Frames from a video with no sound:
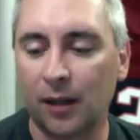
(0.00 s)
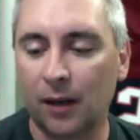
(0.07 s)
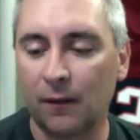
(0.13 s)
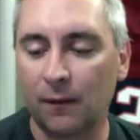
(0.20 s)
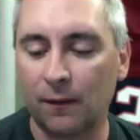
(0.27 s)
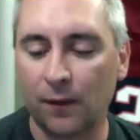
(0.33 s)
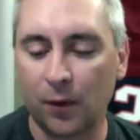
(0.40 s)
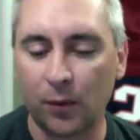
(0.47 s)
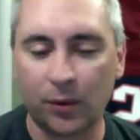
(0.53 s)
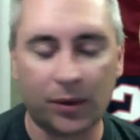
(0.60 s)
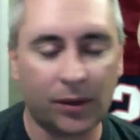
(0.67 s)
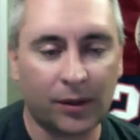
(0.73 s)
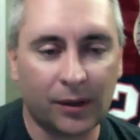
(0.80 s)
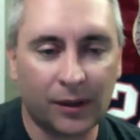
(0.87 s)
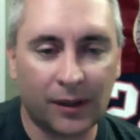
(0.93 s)

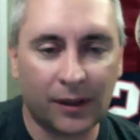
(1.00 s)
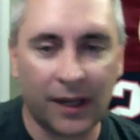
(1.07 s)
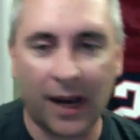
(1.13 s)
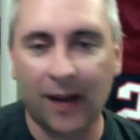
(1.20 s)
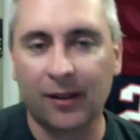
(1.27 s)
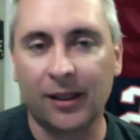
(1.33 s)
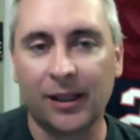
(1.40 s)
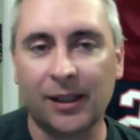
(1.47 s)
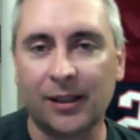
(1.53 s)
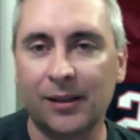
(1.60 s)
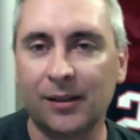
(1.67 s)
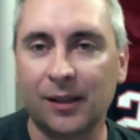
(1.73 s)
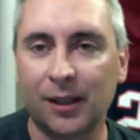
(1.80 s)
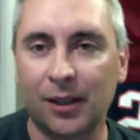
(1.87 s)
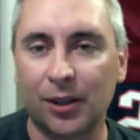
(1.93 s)
vote tally
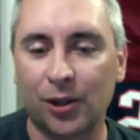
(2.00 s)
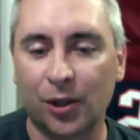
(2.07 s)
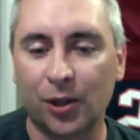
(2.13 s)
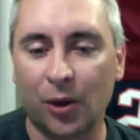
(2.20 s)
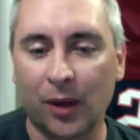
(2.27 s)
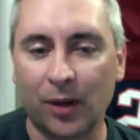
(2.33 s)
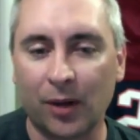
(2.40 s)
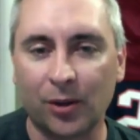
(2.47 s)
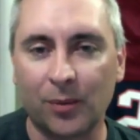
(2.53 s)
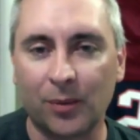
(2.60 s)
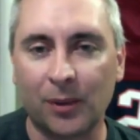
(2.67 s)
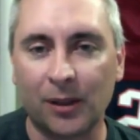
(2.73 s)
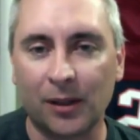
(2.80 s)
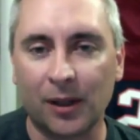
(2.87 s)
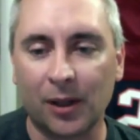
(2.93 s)
show. That'll just
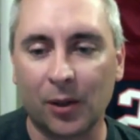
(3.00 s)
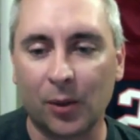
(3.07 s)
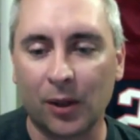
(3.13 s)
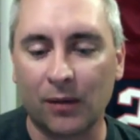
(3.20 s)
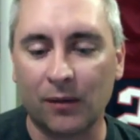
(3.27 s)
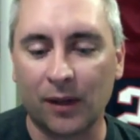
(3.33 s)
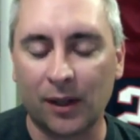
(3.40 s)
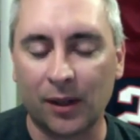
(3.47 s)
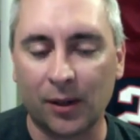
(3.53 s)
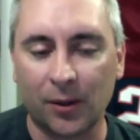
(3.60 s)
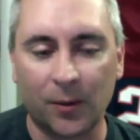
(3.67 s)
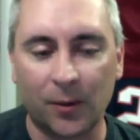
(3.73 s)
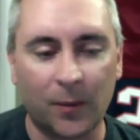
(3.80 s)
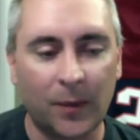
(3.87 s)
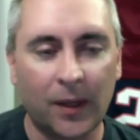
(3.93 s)
be a quick
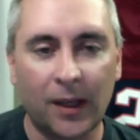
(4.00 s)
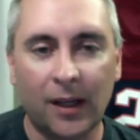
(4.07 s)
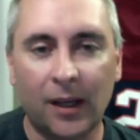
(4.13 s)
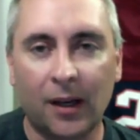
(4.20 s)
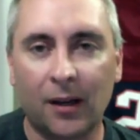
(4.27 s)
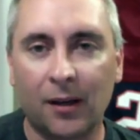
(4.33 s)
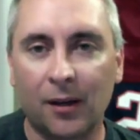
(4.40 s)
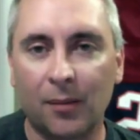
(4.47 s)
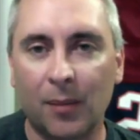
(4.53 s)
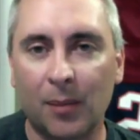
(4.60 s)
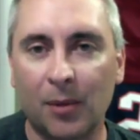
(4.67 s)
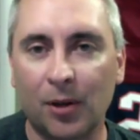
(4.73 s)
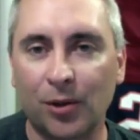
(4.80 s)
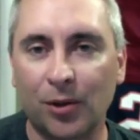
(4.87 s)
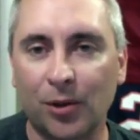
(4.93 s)
video.
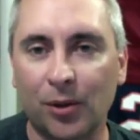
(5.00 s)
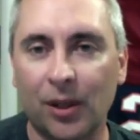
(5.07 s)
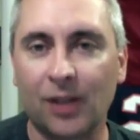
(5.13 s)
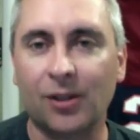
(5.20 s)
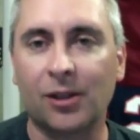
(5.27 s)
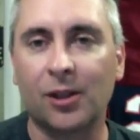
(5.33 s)
Maybe I'll showcase a